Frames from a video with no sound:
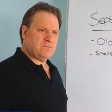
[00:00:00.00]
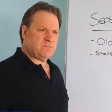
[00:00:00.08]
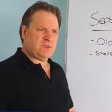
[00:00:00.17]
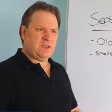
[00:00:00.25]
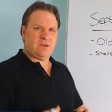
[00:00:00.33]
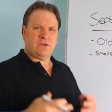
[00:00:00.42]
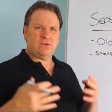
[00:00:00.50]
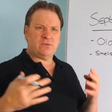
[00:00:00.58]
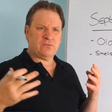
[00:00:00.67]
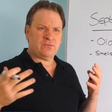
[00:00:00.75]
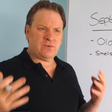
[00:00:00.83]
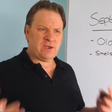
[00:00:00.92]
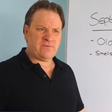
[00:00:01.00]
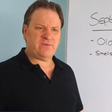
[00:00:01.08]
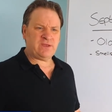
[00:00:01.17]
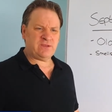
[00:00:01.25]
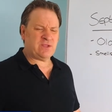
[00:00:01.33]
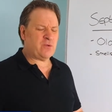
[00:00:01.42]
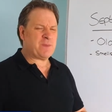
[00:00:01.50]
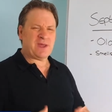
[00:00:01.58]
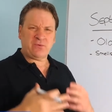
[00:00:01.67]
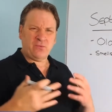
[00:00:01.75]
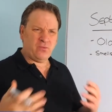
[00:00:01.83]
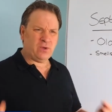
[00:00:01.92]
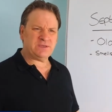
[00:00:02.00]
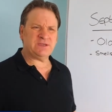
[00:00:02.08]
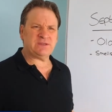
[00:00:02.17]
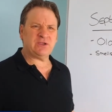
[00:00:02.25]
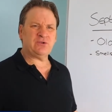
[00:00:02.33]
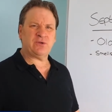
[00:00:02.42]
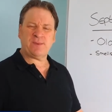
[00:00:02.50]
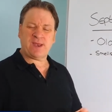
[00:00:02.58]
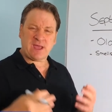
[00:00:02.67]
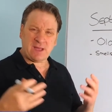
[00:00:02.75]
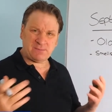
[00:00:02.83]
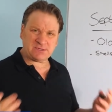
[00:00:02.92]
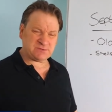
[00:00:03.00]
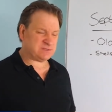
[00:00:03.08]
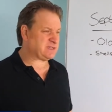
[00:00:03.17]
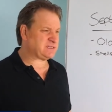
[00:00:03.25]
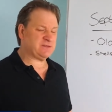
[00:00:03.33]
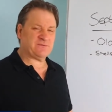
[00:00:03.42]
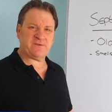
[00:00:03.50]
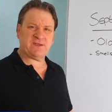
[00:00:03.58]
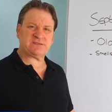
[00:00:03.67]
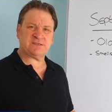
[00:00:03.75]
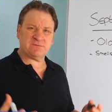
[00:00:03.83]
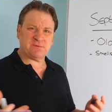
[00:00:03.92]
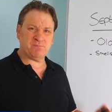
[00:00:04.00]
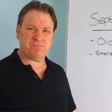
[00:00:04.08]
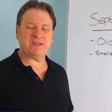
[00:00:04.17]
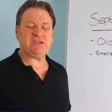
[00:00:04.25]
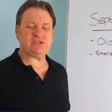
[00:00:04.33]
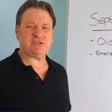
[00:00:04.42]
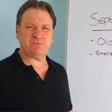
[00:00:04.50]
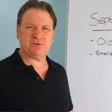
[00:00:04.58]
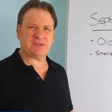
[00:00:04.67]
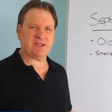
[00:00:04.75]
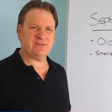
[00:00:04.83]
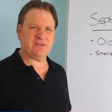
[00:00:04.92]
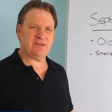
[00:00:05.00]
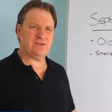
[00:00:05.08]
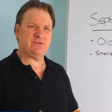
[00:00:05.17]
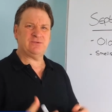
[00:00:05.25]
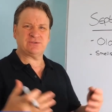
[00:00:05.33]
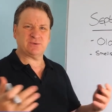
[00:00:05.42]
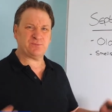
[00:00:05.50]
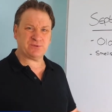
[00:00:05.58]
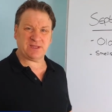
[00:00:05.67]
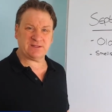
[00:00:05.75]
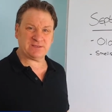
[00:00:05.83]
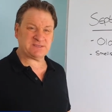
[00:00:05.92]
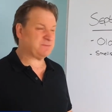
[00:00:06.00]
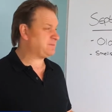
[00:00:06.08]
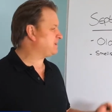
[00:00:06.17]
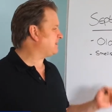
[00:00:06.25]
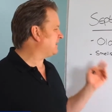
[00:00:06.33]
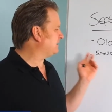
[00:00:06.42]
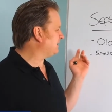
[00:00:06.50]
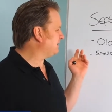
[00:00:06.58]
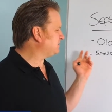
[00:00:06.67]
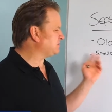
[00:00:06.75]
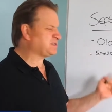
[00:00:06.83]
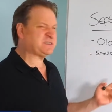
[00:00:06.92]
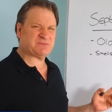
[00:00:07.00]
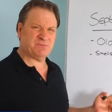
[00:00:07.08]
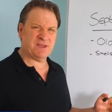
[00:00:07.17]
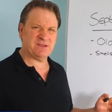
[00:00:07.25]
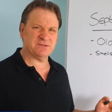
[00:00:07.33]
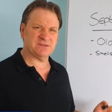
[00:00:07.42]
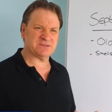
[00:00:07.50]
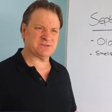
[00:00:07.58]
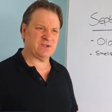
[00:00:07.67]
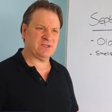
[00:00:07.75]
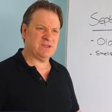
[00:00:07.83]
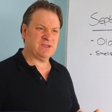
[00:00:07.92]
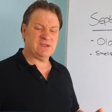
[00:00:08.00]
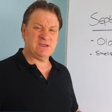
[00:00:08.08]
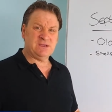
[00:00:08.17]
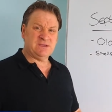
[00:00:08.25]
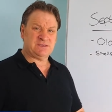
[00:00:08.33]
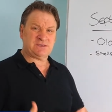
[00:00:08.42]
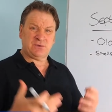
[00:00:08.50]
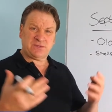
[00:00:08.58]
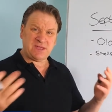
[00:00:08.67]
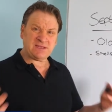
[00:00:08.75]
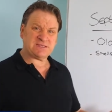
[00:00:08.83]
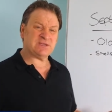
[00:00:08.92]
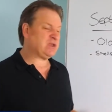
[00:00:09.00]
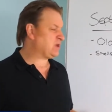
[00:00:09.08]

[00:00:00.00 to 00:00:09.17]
you know, whenever you, no matter what you do, no matter how much disinfectant and bleach you put down the loos or put down the septic tank, it just smells, right? So that's a,